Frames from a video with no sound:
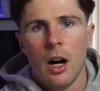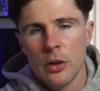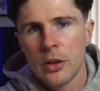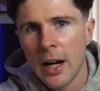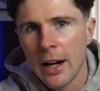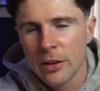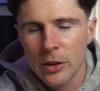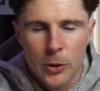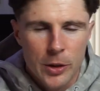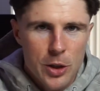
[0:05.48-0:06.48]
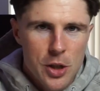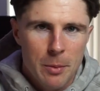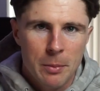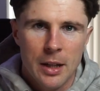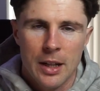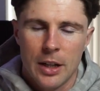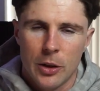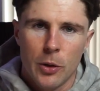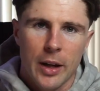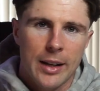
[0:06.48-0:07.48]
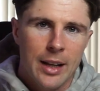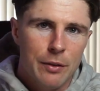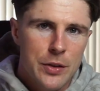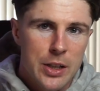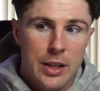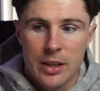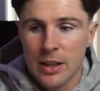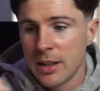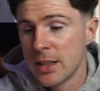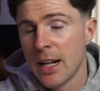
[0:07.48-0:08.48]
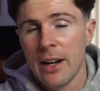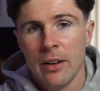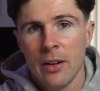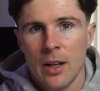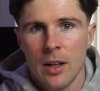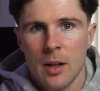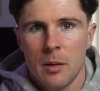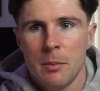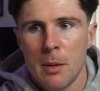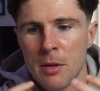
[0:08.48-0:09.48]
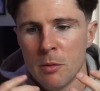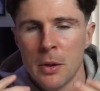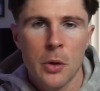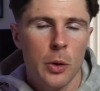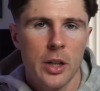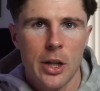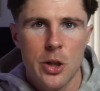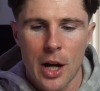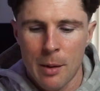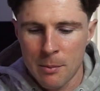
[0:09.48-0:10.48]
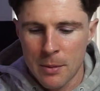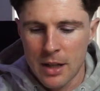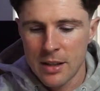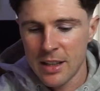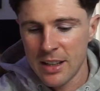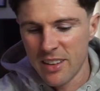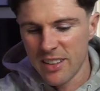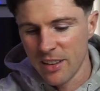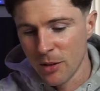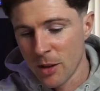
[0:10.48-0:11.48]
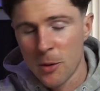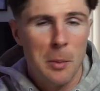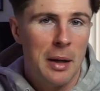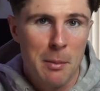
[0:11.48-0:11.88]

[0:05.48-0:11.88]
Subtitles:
Are you tired of going to the gym and not getting that physique that you desire? Maybe you've been going to the gym and either you're looking too big